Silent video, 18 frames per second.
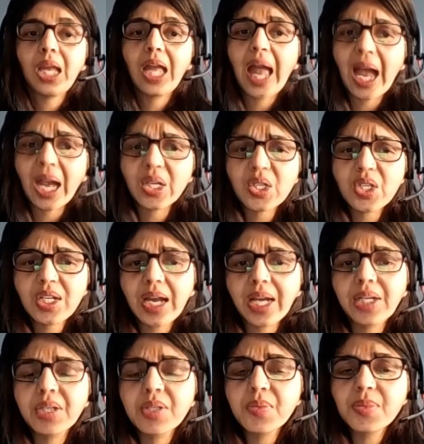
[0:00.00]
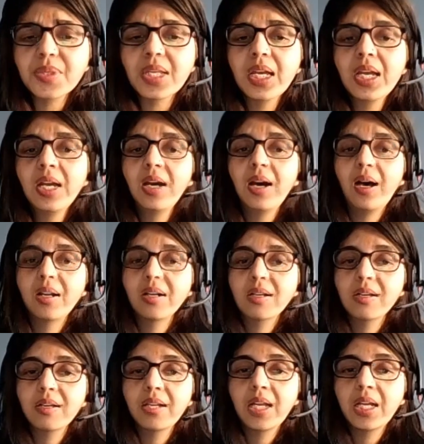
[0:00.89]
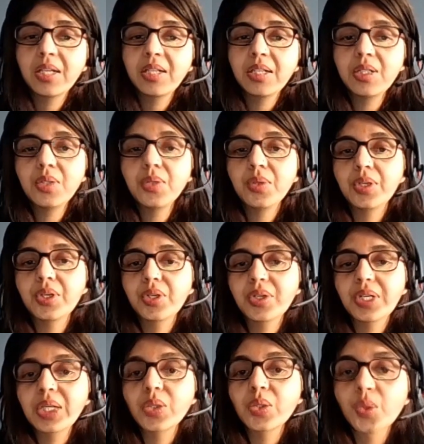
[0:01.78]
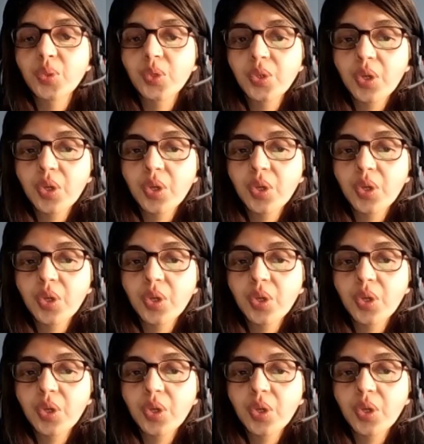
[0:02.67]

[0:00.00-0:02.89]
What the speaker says: Action items are created to address root